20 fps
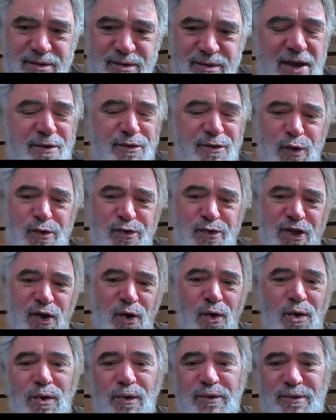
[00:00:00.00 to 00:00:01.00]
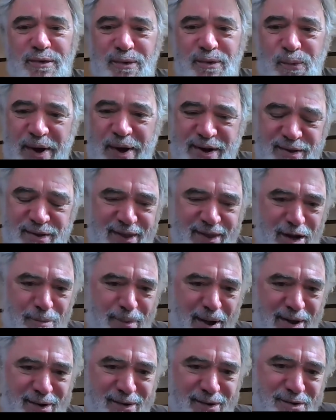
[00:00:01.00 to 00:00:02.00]
they've used the old way to think
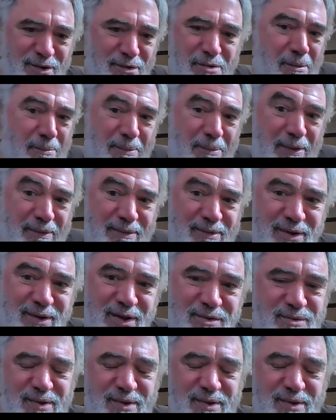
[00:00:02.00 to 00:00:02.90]
about it. So, I mean,